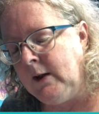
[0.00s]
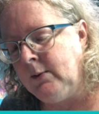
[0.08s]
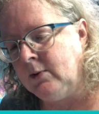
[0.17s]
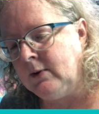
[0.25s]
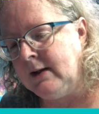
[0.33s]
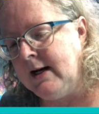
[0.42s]

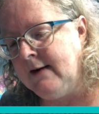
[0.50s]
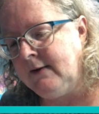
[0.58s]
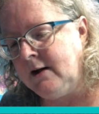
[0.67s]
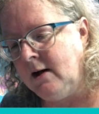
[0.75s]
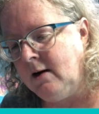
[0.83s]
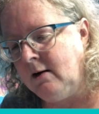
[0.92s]
will never
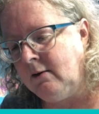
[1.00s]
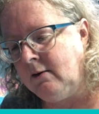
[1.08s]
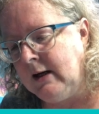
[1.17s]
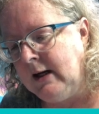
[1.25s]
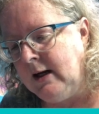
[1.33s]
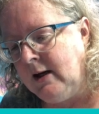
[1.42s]
know.
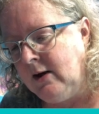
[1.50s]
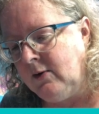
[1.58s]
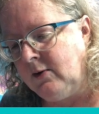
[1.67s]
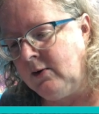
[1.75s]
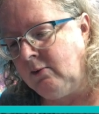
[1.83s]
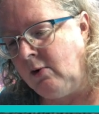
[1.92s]

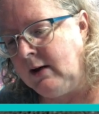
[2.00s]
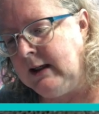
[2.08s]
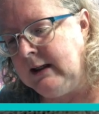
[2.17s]
The rocky